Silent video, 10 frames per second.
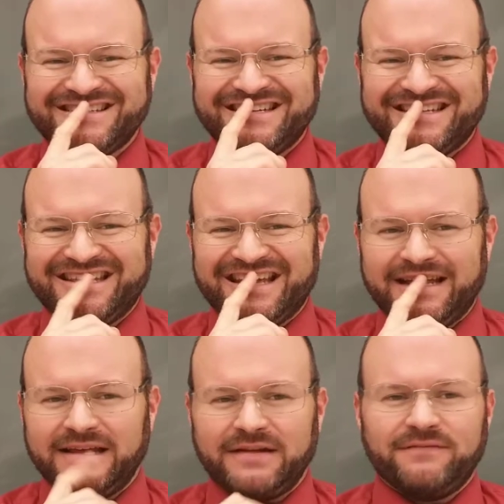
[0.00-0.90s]
to
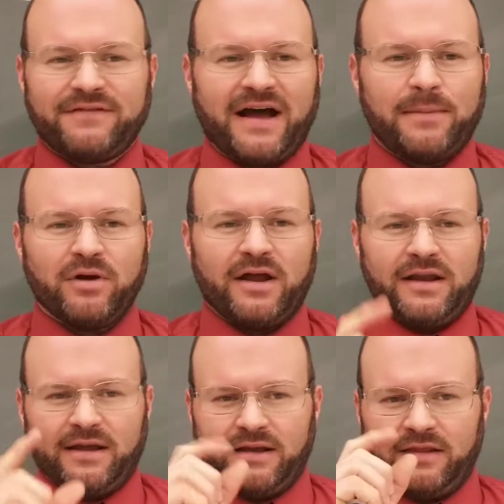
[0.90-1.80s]
get it
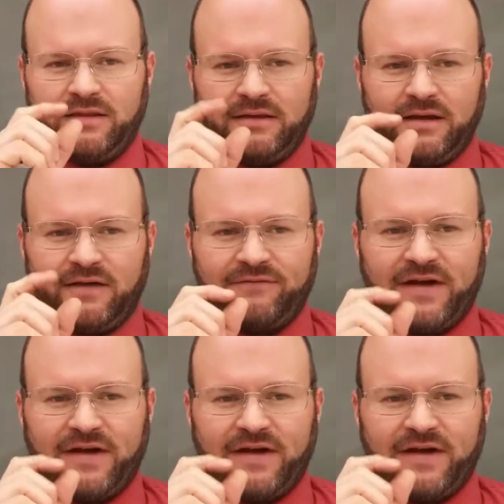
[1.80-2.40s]
vibrating and the